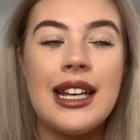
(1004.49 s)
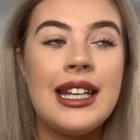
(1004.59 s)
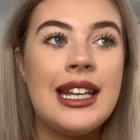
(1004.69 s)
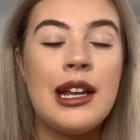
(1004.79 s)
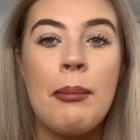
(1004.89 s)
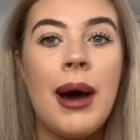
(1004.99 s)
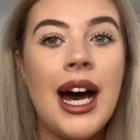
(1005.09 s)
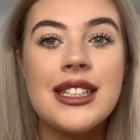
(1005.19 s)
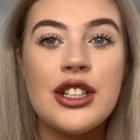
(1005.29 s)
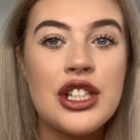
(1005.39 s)
needed a
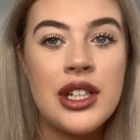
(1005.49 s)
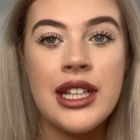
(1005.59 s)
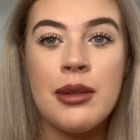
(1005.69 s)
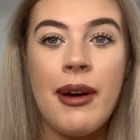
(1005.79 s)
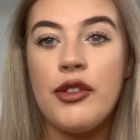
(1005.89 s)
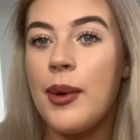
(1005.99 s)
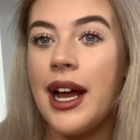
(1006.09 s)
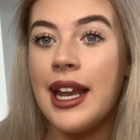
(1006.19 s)
mask because you need them everywhere